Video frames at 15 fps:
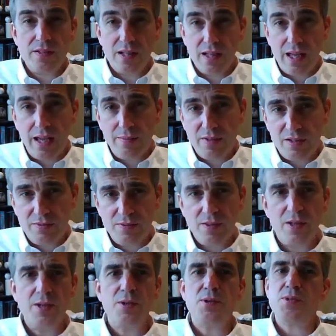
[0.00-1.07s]
laminar
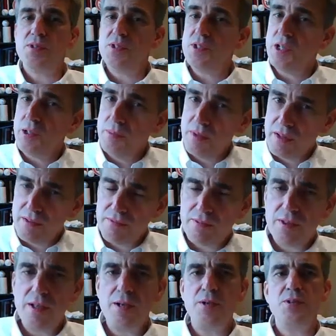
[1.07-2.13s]
flows and
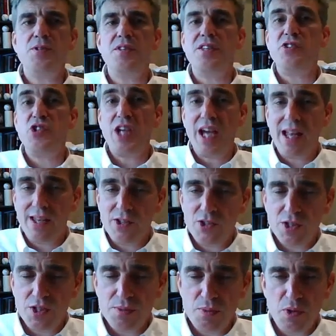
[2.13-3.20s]
turbulent flows and the
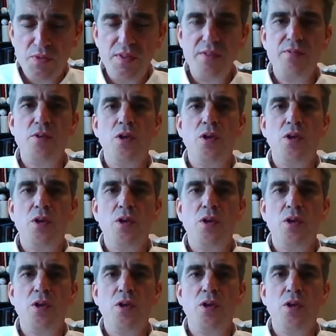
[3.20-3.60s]
challenges moving